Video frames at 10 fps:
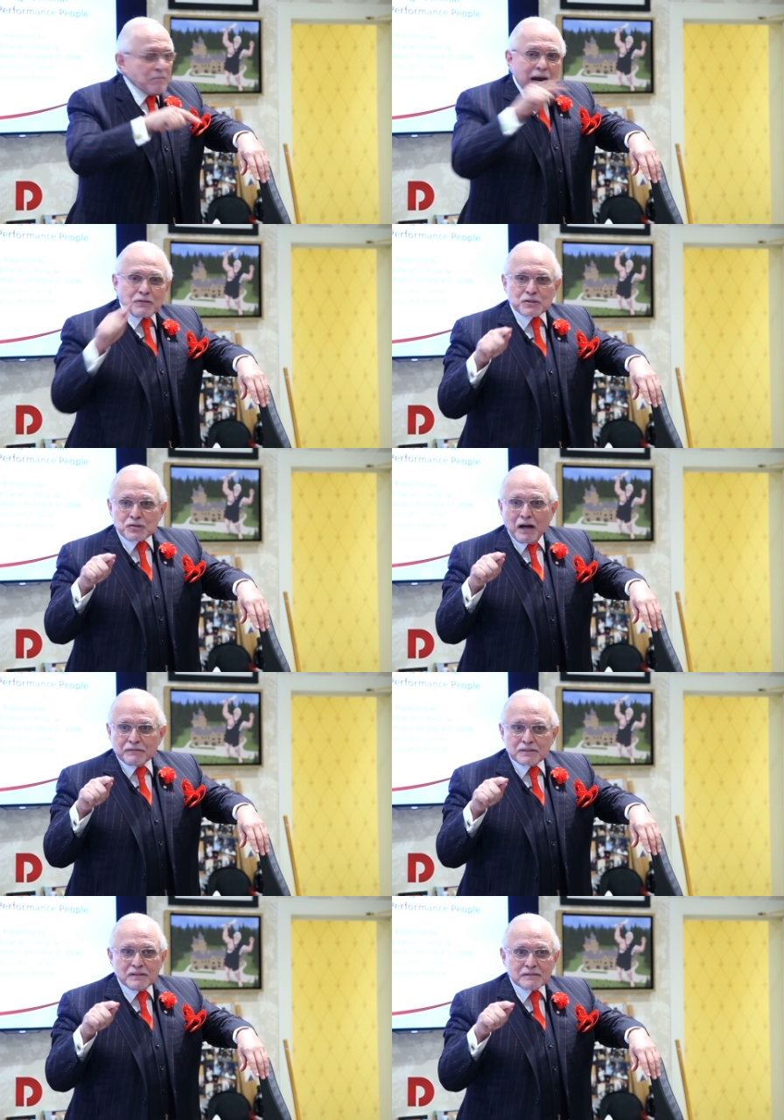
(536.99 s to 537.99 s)

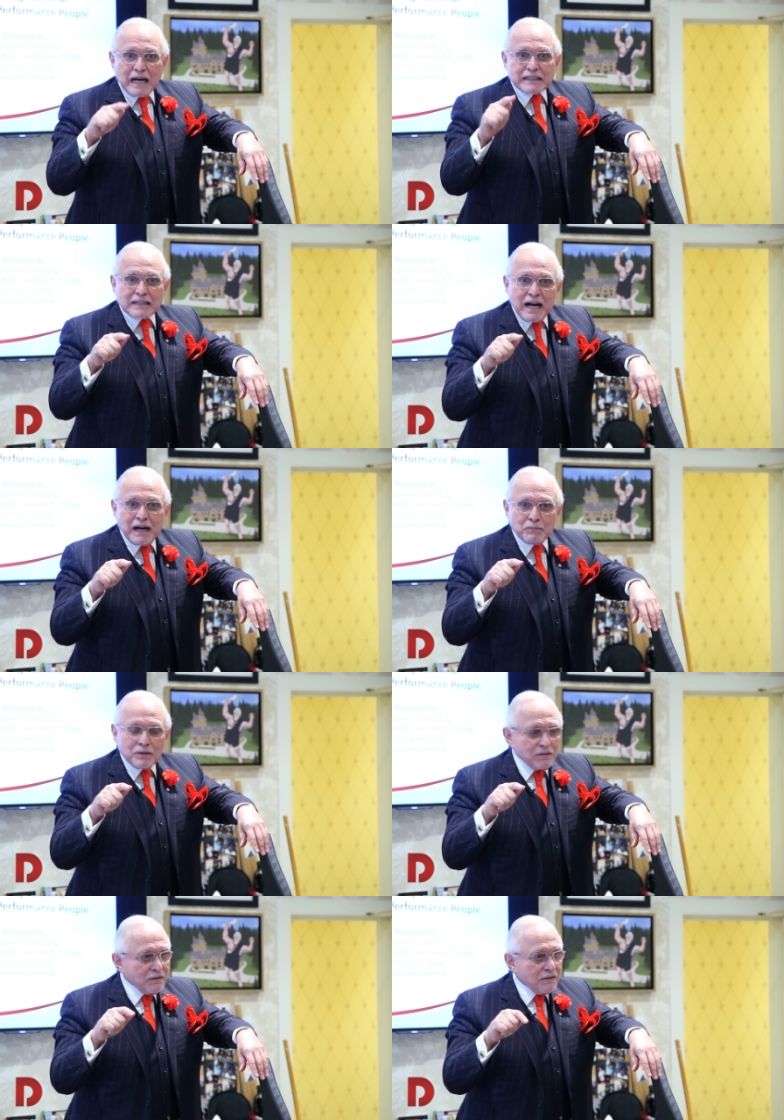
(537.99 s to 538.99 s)
microsoft dot com.
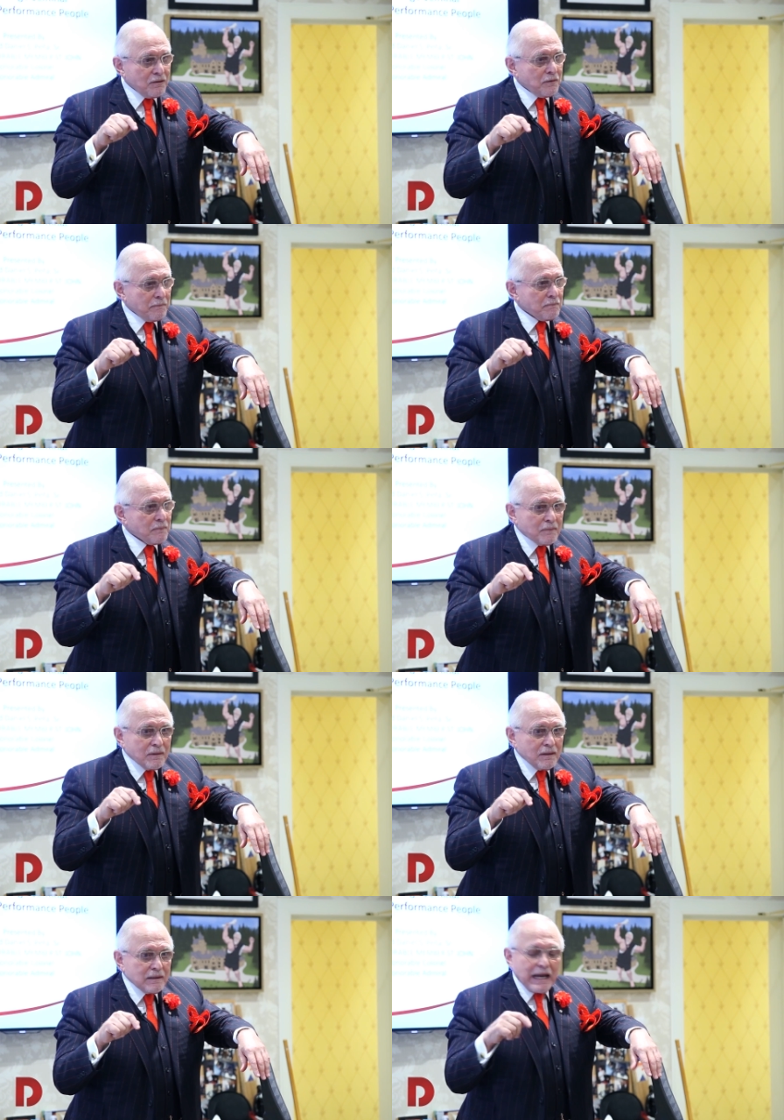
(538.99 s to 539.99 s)

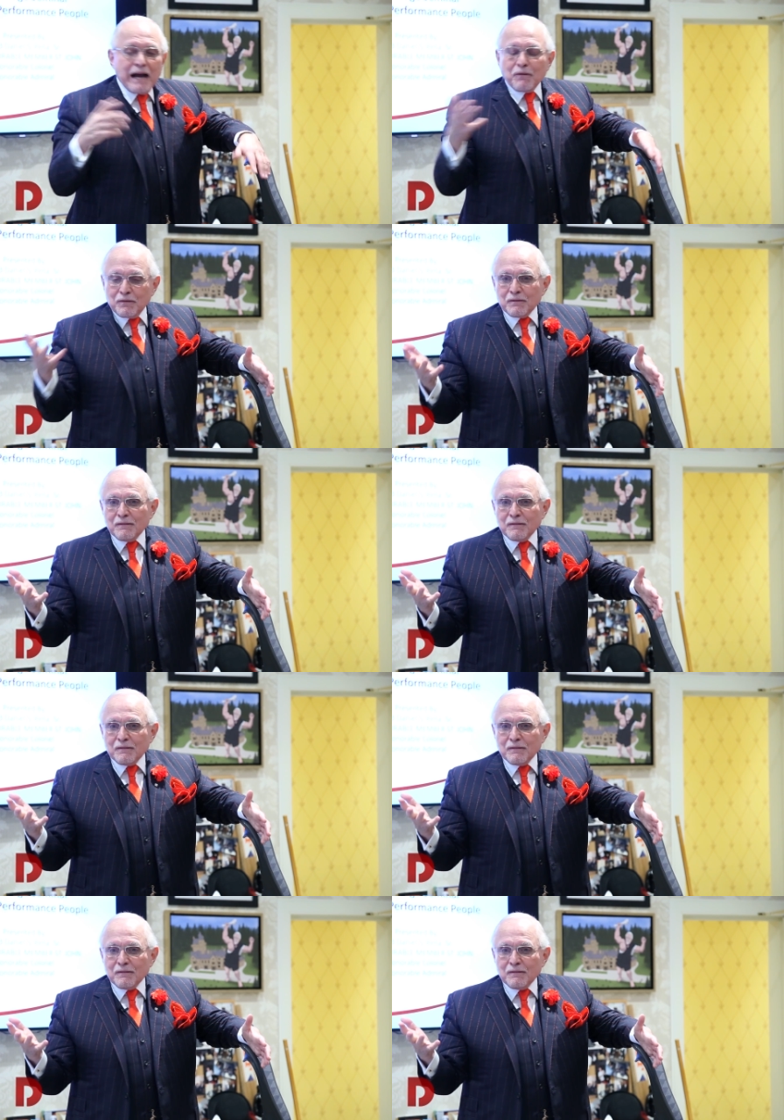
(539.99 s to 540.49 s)
Now,